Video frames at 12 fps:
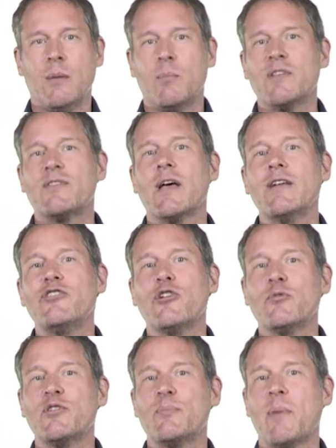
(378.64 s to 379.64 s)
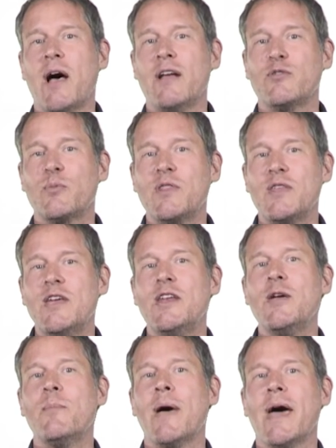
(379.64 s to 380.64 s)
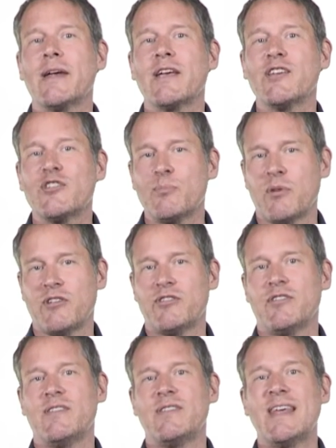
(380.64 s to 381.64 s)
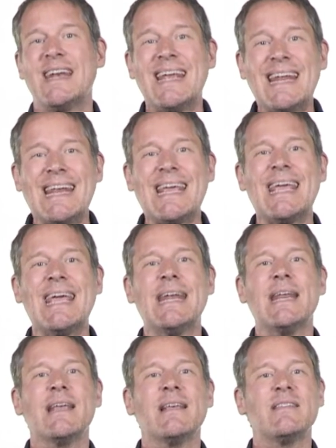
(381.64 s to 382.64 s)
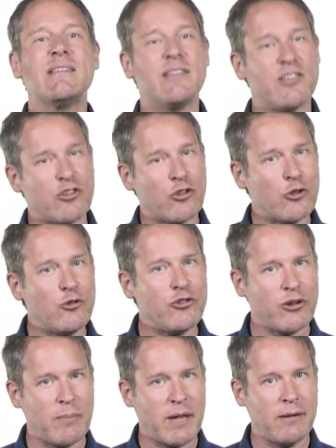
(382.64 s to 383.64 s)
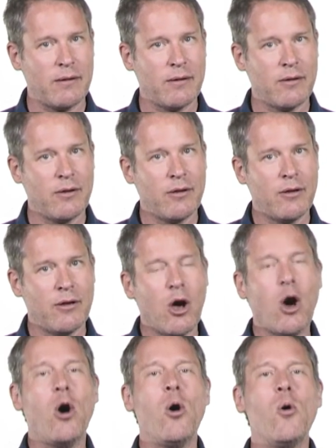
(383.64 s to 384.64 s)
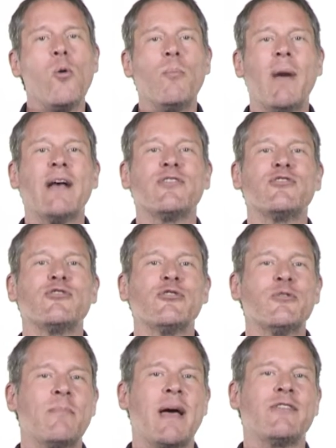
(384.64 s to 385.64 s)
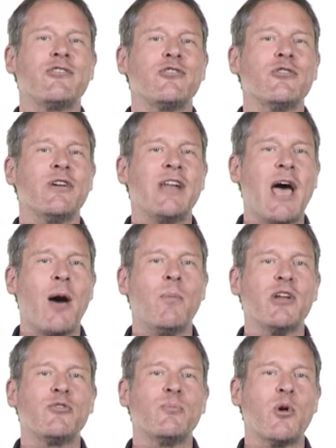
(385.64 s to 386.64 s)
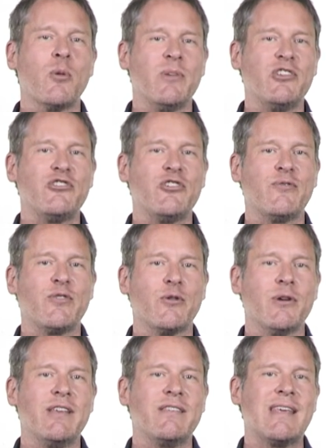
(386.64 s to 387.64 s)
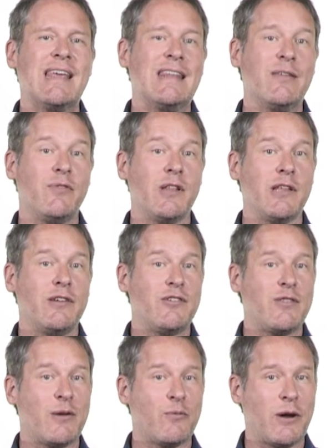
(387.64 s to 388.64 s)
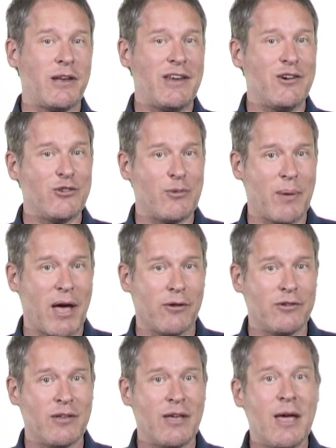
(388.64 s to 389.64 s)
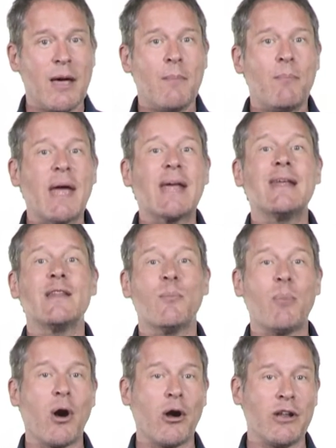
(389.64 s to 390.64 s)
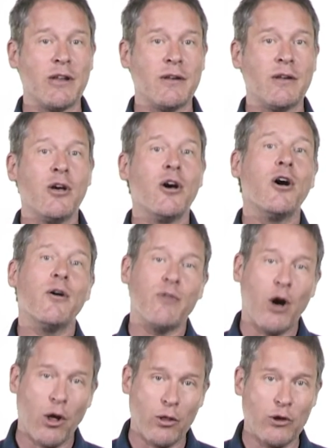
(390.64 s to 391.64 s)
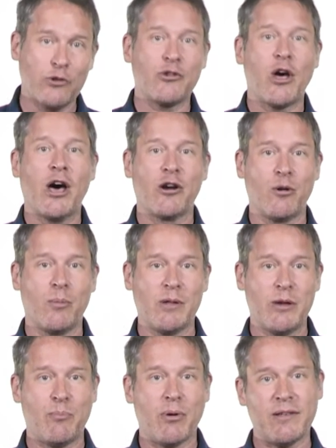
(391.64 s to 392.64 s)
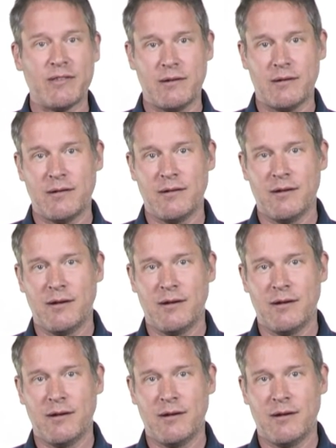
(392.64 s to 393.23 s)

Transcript: But Sancho responds with idiomatic expressions that indicate his disillusionment. "Oh, master, master, and how much more mischief there is in the village than one hears about, begging the pardon of all those honorably present."